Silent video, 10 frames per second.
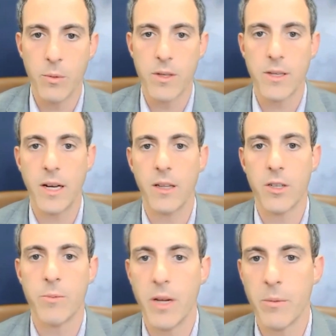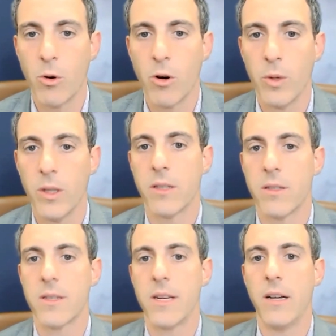with sellers being more willing
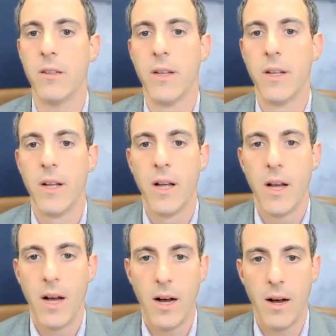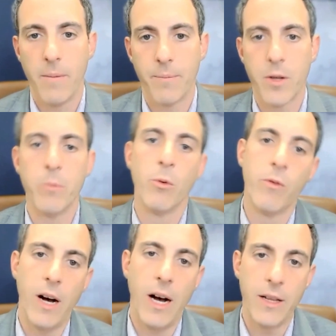to sell, to
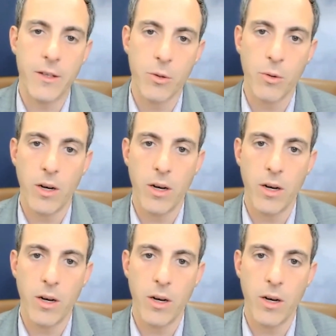move on to